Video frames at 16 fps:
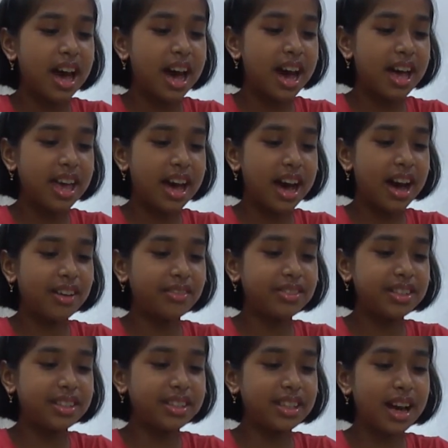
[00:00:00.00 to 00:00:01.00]
I have
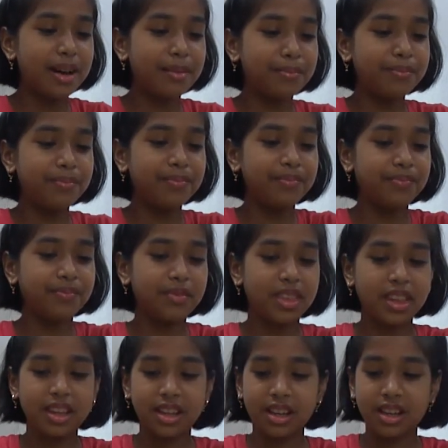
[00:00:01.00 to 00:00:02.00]
some
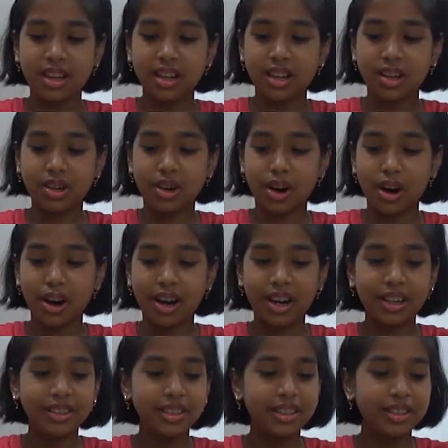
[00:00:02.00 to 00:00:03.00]

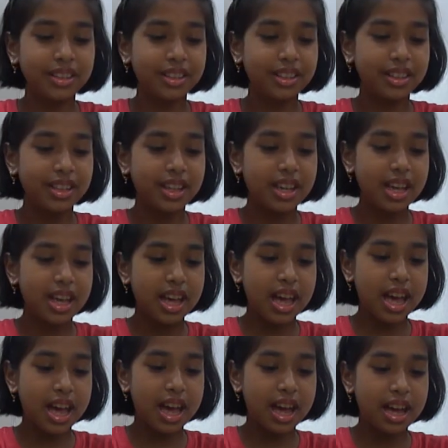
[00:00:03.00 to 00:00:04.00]
corn
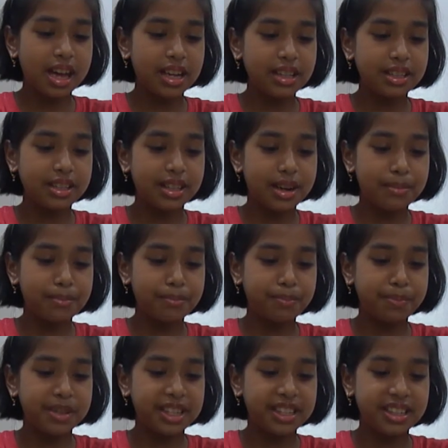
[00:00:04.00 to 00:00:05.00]
and some
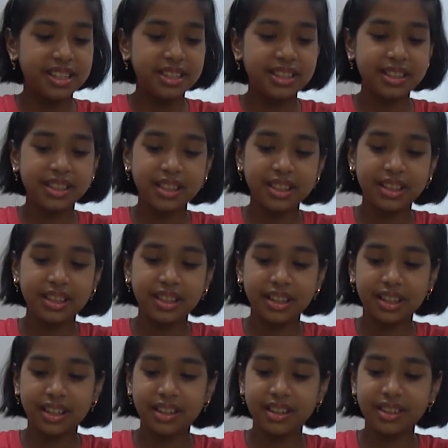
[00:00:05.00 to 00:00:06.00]
peas
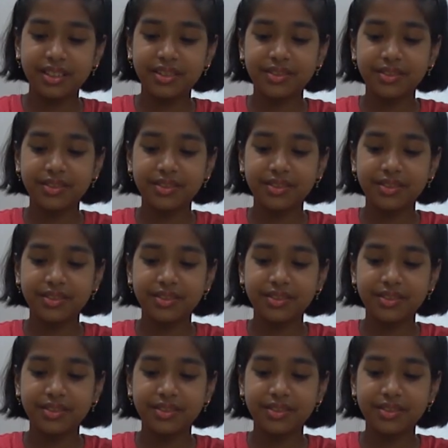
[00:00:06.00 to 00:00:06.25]
here.